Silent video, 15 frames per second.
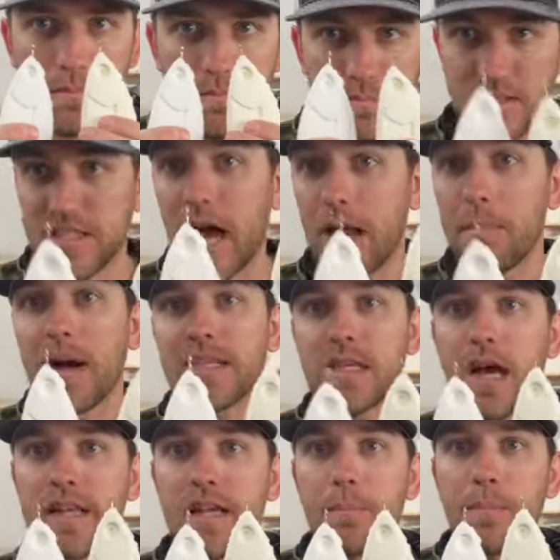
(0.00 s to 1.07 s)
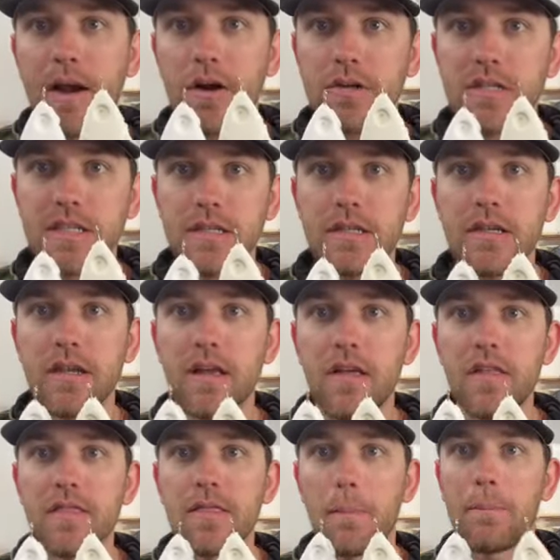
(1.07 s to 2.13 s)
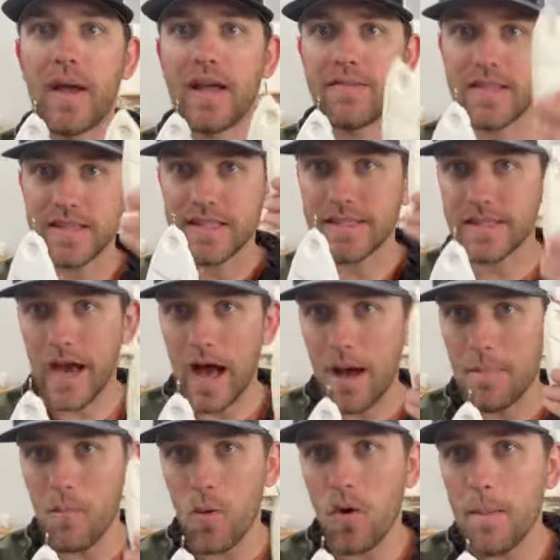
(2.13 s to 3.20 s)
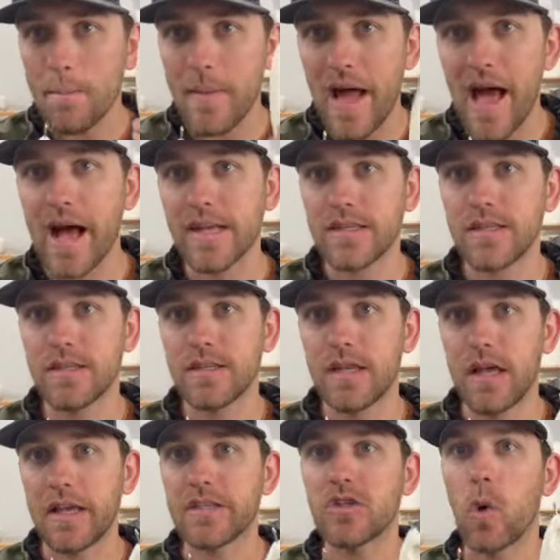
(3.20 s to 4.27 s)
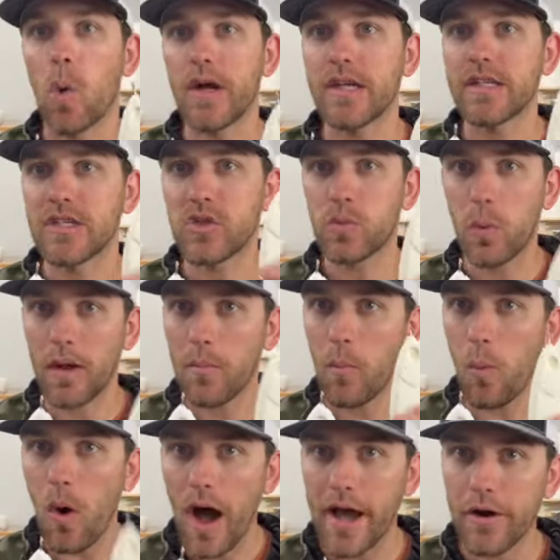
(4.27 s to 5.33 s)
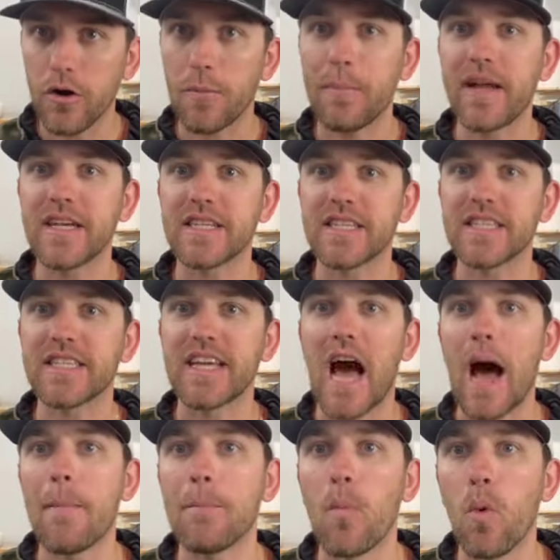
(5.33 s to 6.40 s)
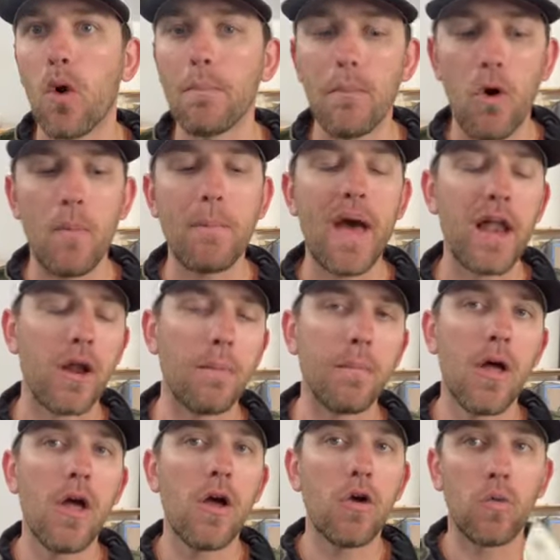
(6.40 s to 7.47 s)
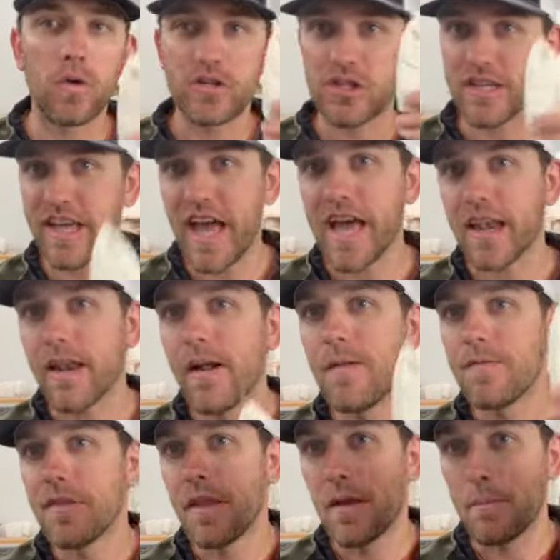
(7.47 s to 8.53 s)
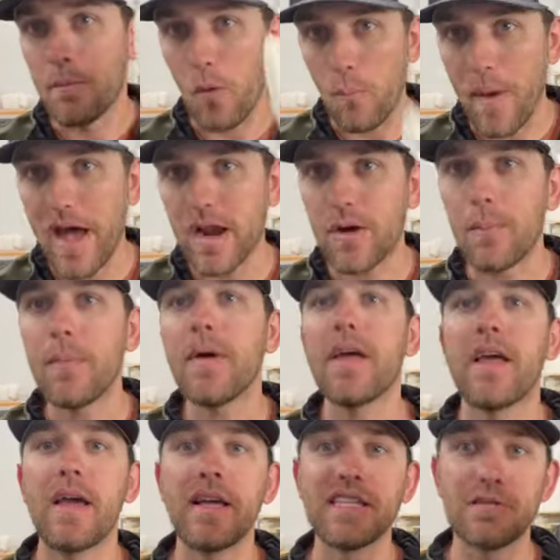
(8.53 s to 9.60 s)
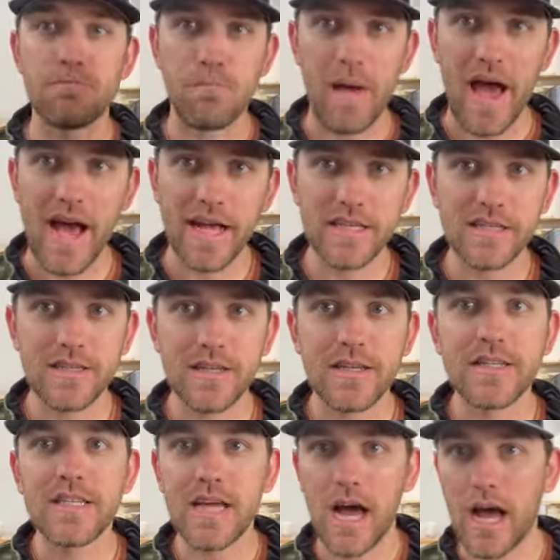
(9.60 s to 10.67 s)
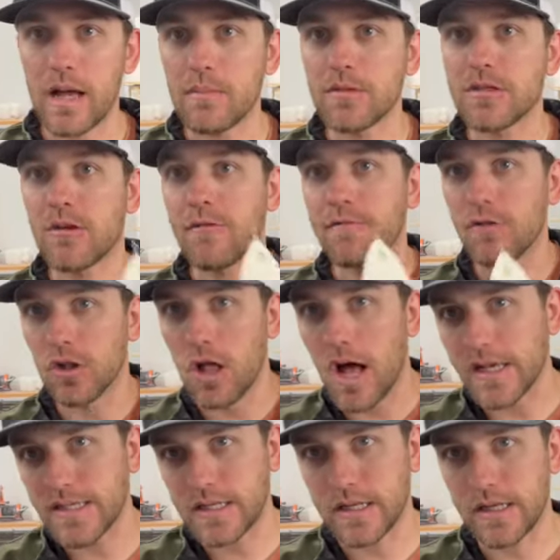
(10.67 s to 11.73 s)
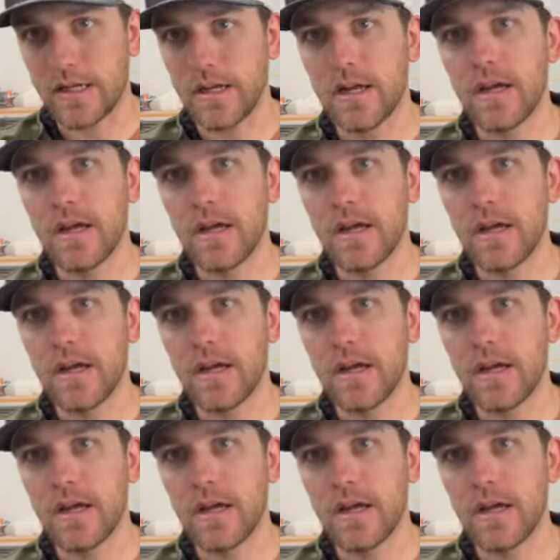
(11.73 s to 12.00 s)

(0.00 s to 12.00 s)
side-by-side comparison, the bait that's got more mass is going to swim wider because it's got more momentum, which again, momentum is mass times velocity.